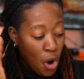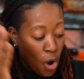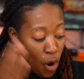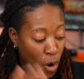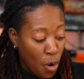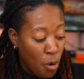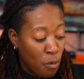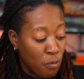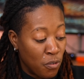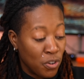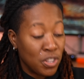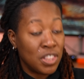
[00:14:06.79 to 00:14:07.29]

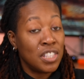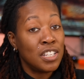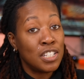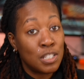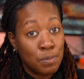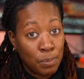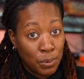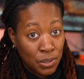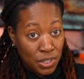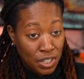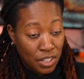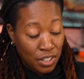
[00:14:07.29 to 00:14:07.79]
over this
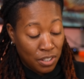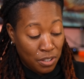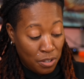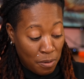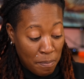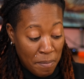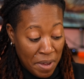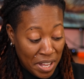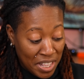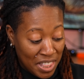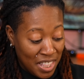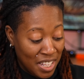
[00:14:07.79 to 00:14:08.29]
particular
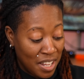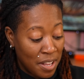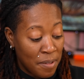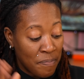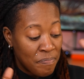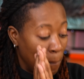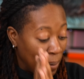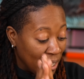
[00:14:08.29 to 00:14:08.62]
method.